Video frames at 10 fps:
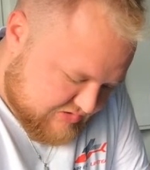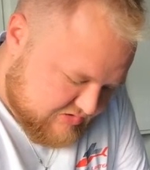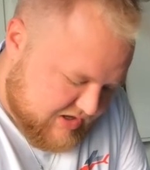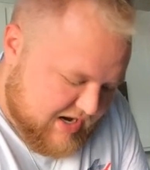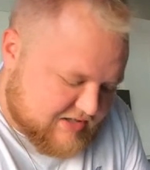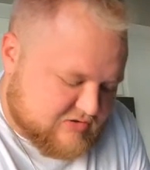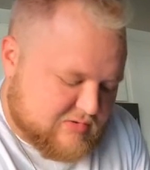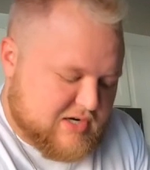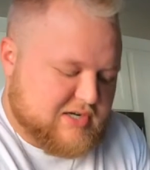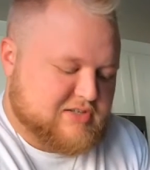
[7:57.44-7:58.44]
The next
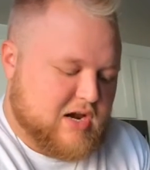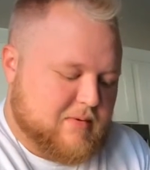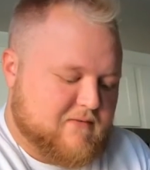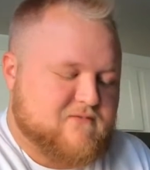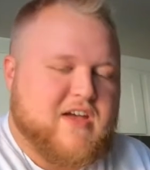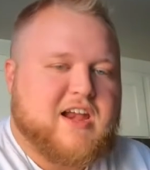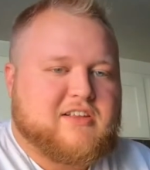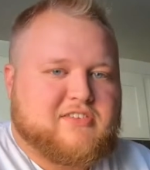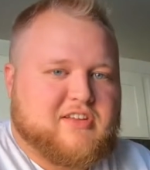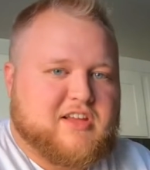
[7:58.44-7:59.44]
one is going to be
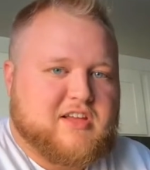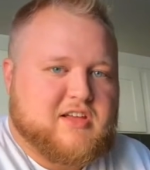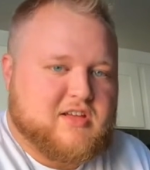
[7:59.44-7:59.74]
fantasy.